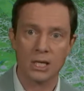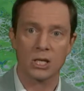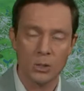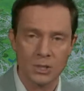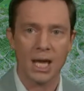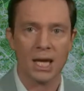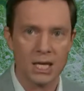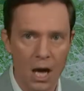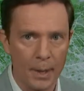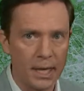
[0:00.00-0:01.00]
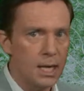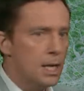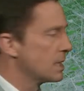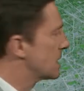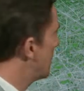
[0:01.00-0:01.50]
in the queue to get going,
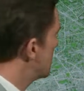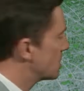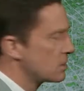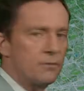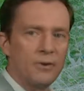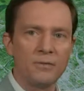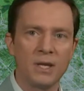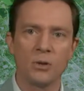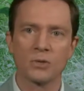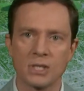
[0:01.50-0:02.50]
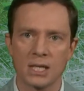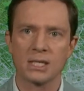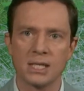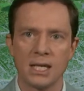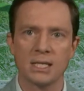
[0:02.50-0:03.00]
temperatures of 15 or
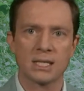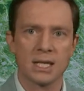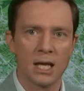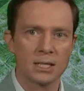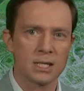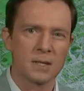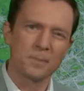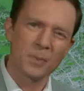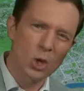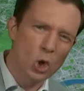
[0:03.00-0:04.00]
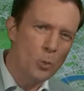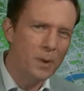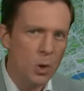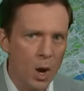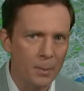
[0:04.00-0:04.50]
16 Celsius. Could
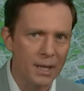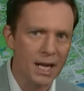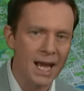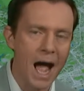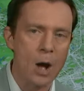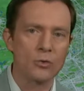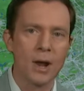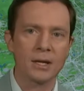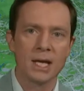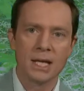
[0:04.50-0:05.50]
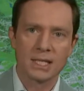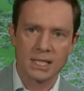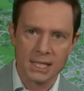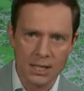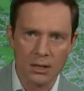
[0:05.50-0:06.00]
be quite a bit of cloud around,
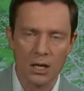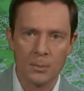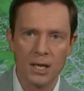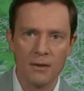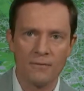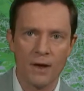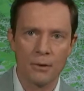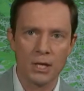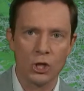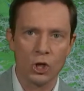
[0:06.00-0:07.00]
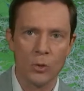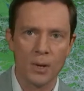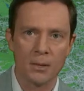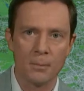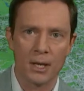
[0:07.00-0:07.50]
still going to be very
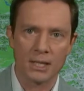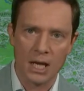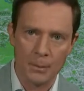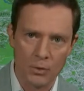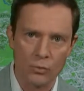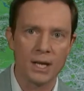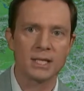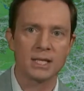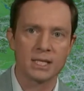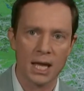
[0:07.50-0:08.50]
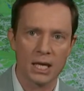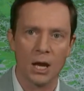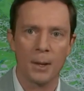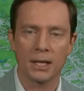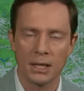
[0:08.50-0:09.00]
humid. And by the time the races get
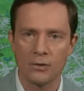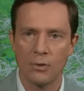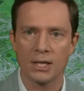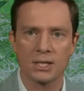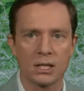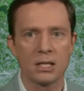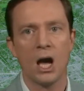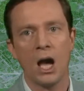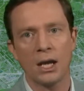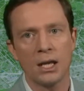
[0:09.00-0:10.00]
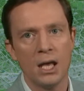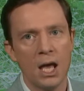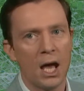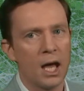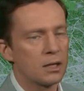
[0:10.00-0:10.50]
going, elite race at 9
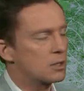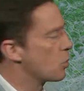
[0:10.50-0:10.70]
and